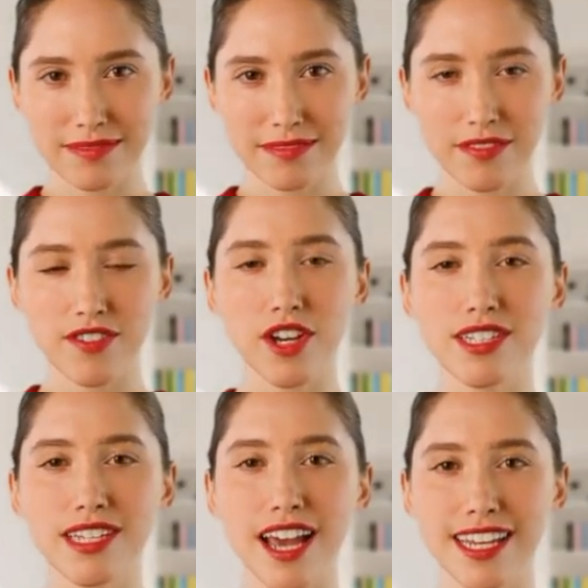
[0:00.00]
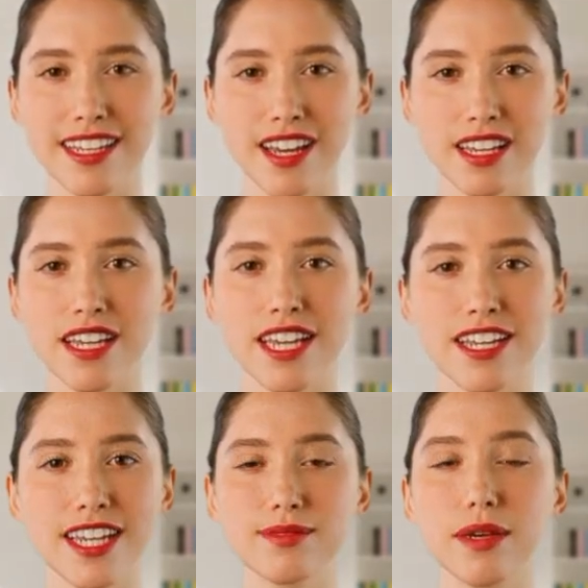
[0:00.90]
First icon.
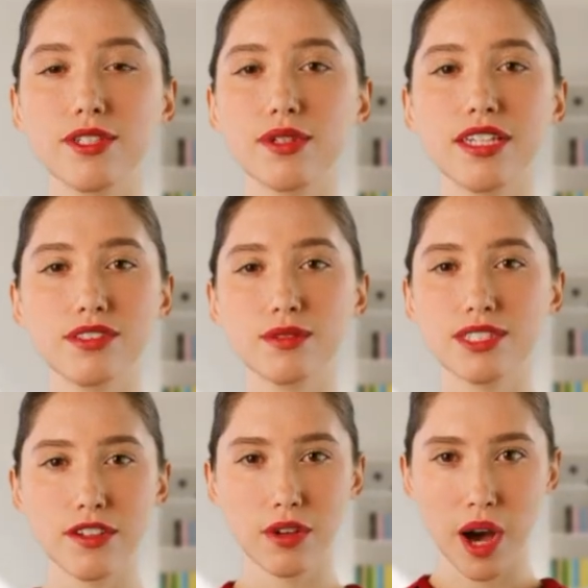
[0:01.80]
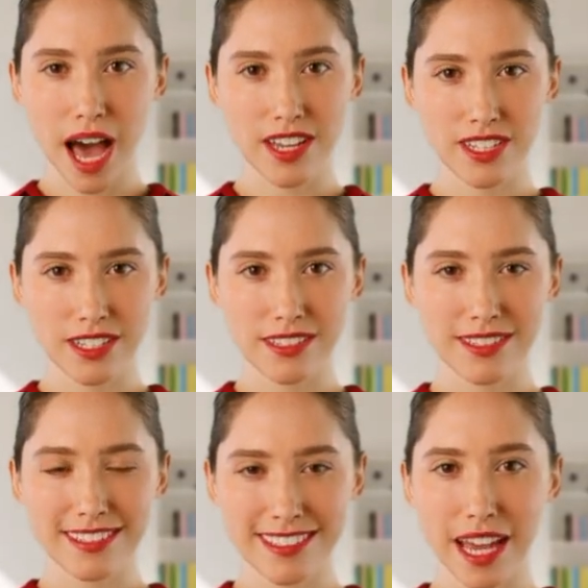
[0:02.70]
This menu gives you several actions.
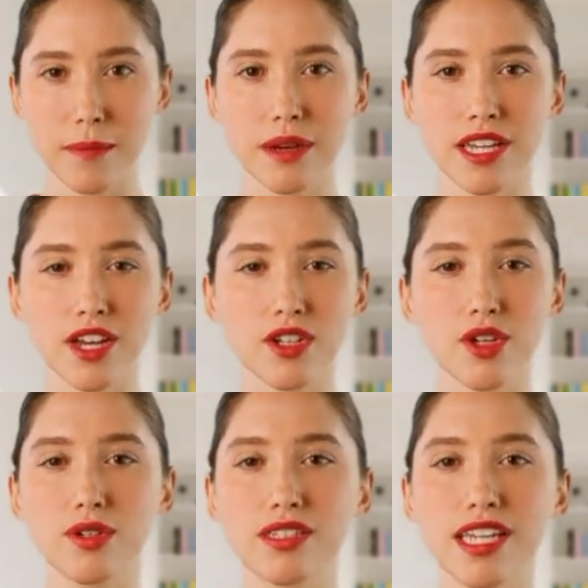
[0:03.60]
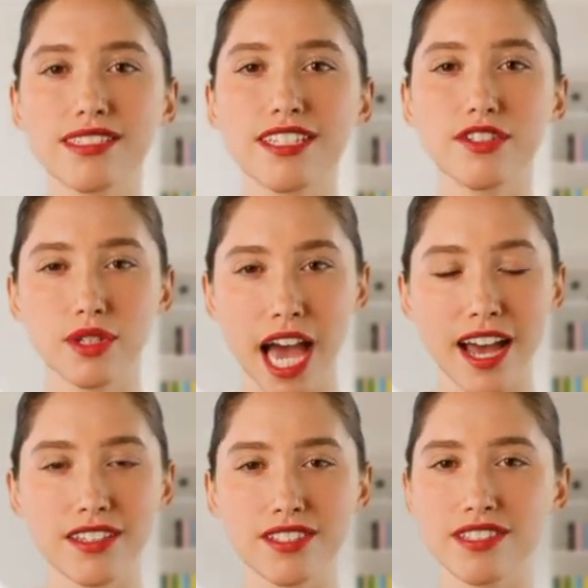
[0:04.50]
Skip. Use this if you
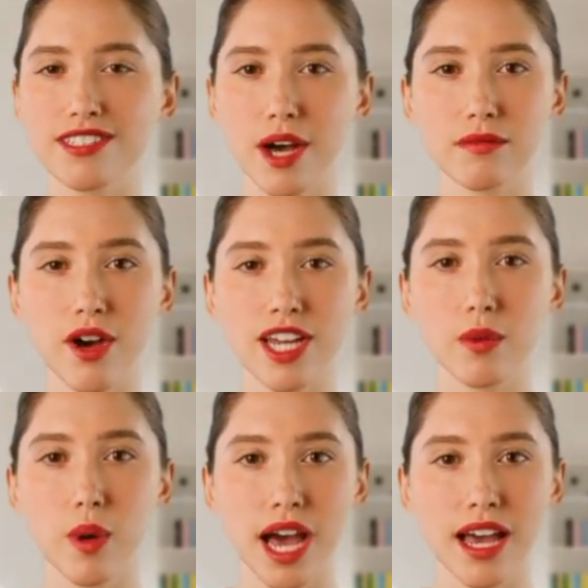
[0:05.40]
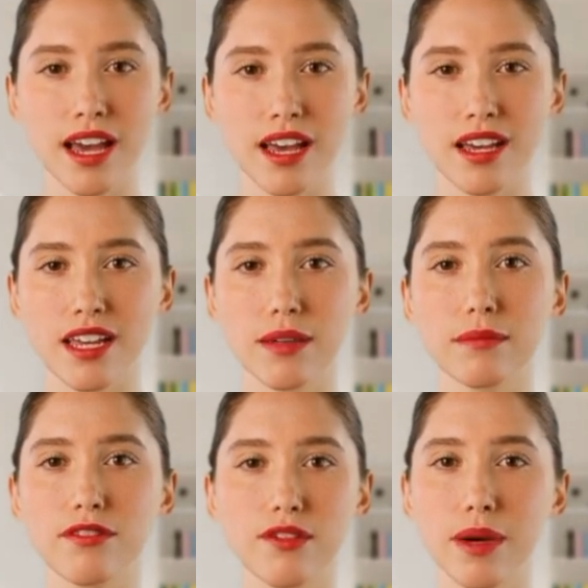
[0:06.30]
cannot do the stop right away.
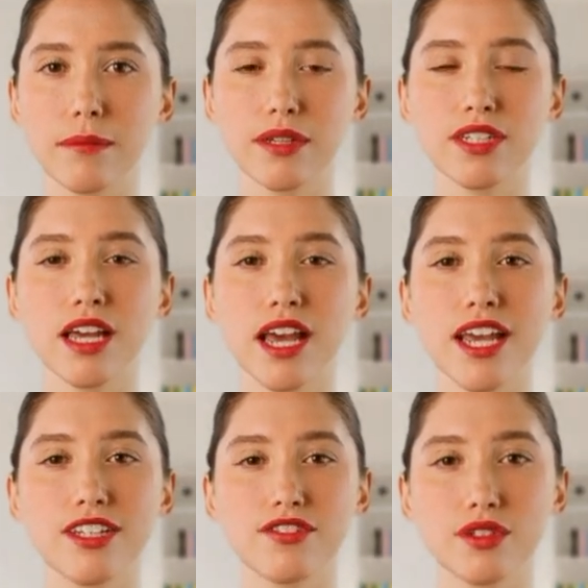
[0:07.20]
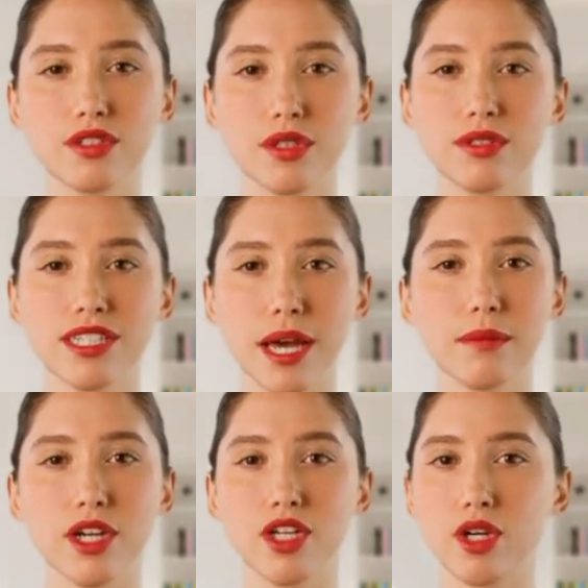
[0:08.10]
But remember, if you choose
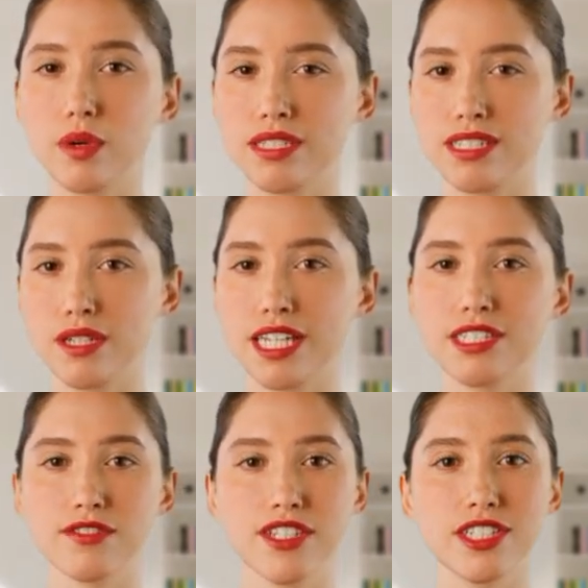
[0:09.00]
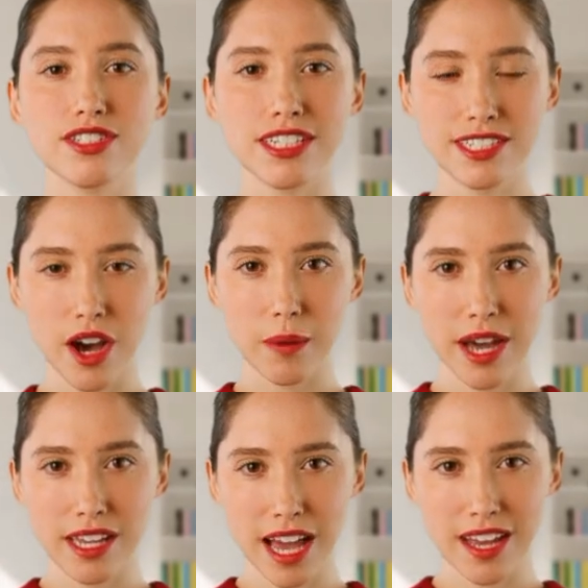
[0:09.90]
skip, you will still need to finish this stop
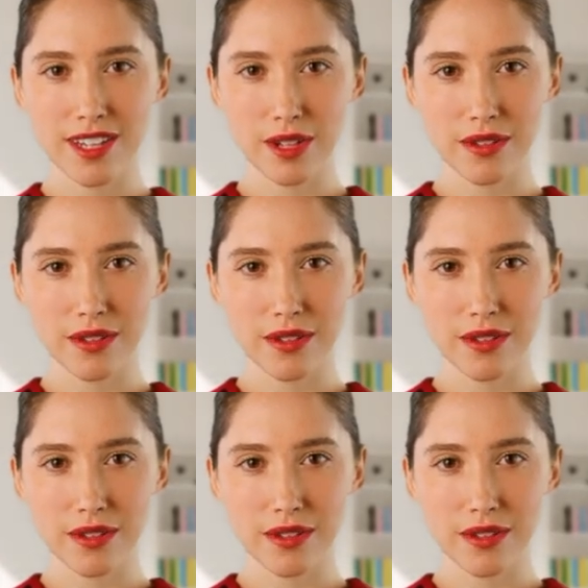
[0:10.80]
at the end.